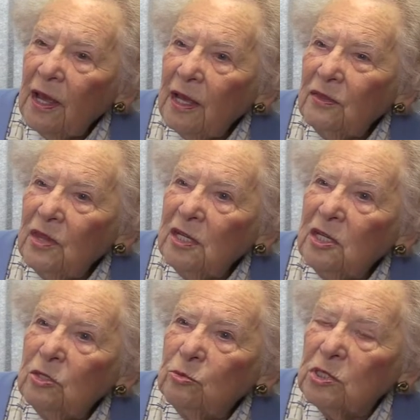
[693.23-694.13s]
And then
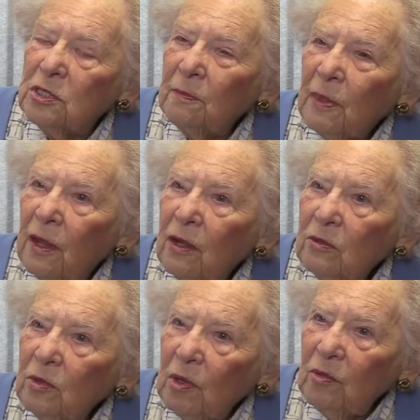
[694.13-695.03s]
it was
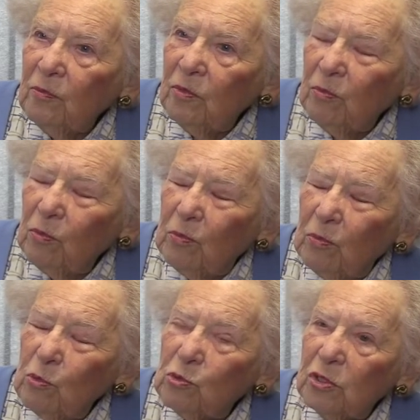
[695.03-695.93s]

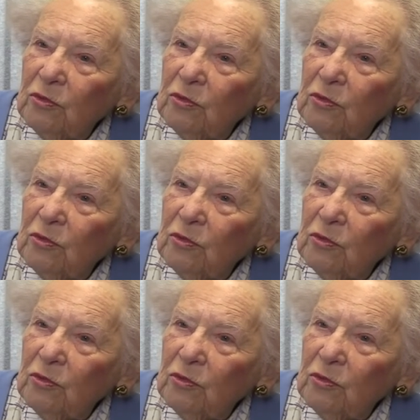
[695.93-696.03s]
bought